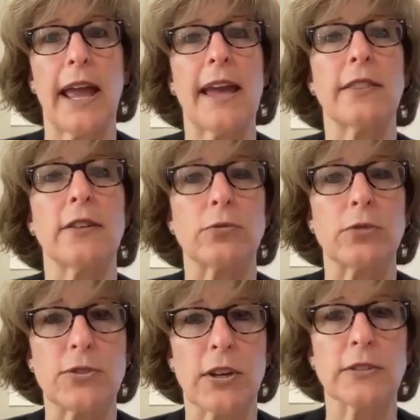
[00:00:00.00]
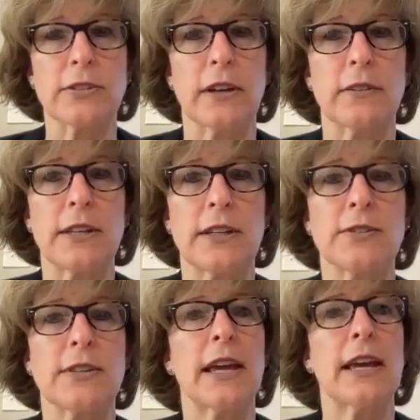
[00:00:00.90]
And the result of
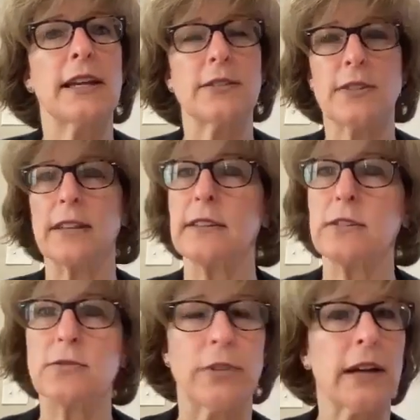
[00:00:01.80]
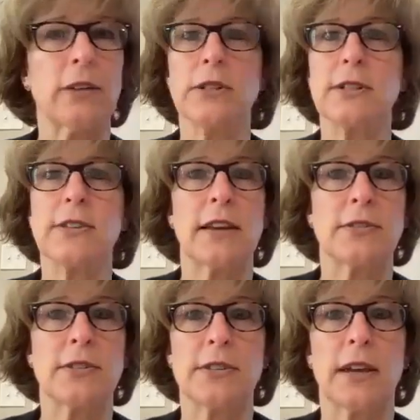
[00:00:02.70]
this is that this virus
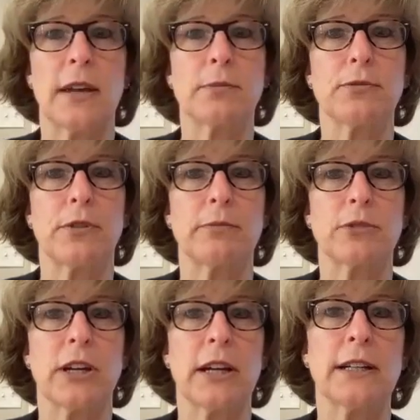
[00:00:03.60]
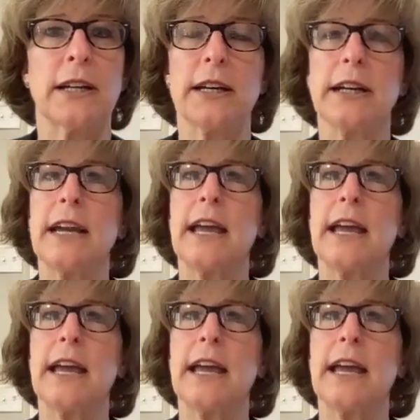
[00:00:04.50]
has escaped from China